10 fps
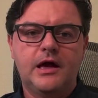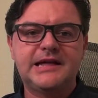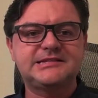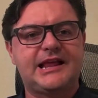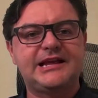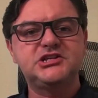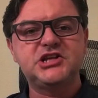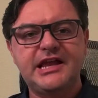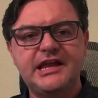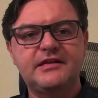It's like
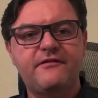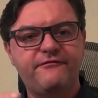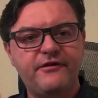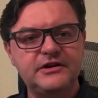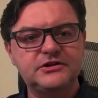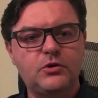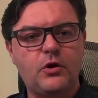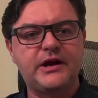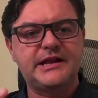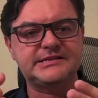checking the front
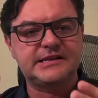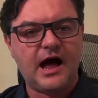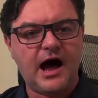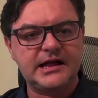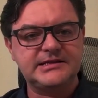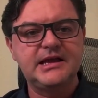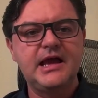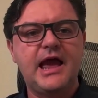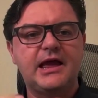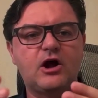door is locked
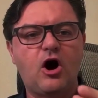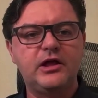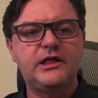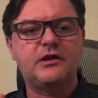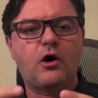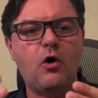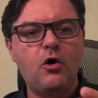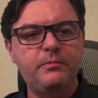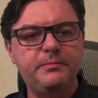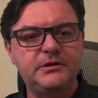and calling the
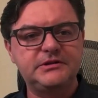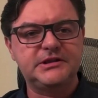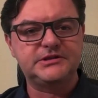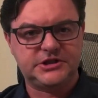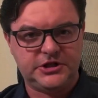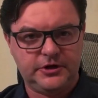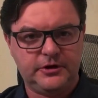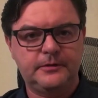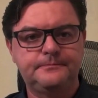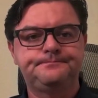whole building
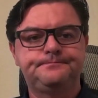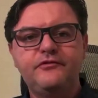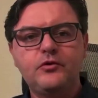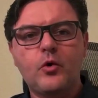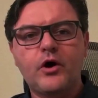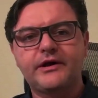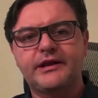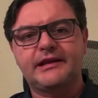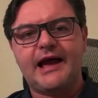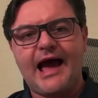secure. If you work
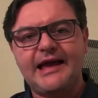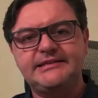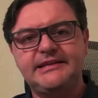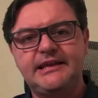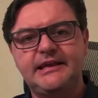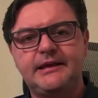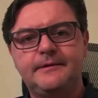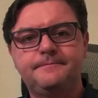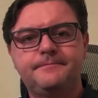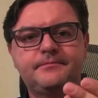in IT,
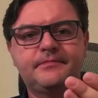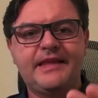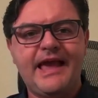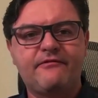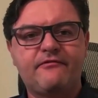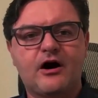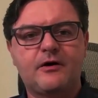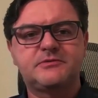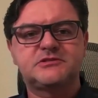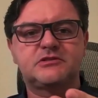
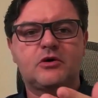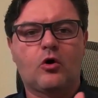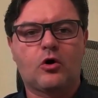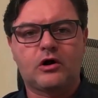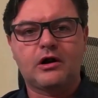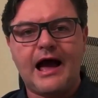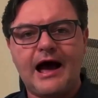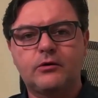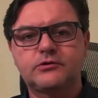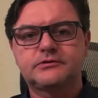DevOps, or
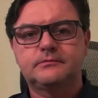cloud,